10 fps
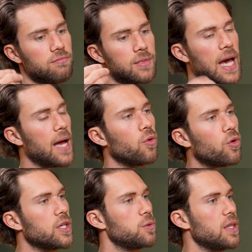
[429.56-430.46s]
can
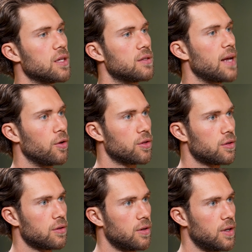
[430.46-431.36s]
always be this doubt
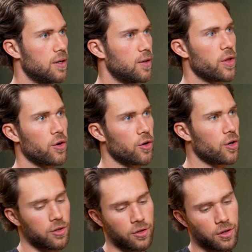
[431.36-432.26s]
whether or
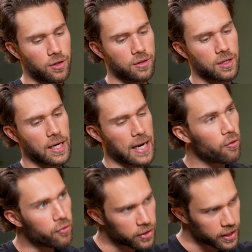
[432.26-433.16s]
not you're cut
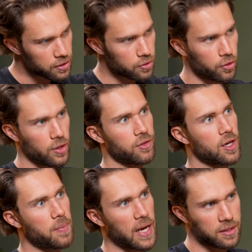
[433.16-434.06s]
out for this or you have the
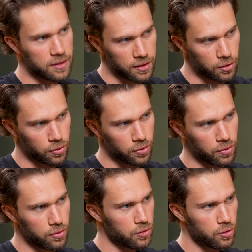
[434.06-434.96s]
capacity
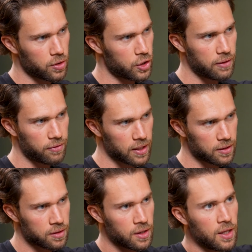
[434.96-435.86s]
to achieve
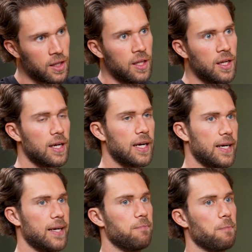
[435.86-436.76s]
this.
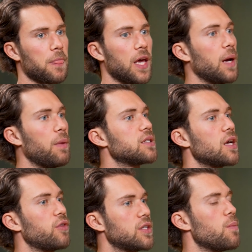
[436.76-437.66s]
Yeah. And I
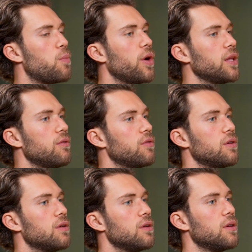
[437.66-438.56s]
myself at some point
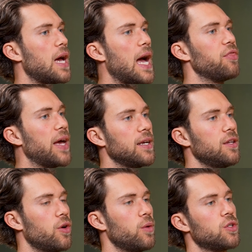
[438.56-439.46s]
even had that.
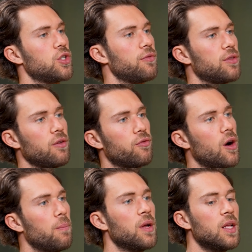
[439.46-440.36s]
I was shifting
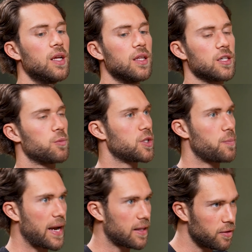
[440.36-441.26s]
from this
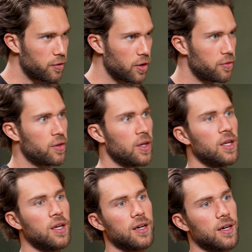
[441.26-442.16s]
perspective of
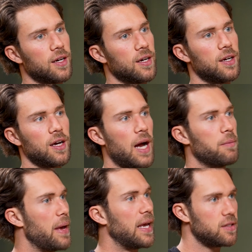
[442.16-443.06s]
I'm
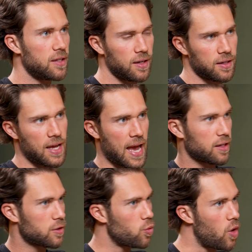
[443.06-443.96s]
amazing at
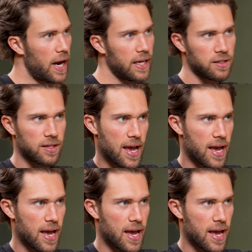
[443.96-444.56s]
X, Y, Z,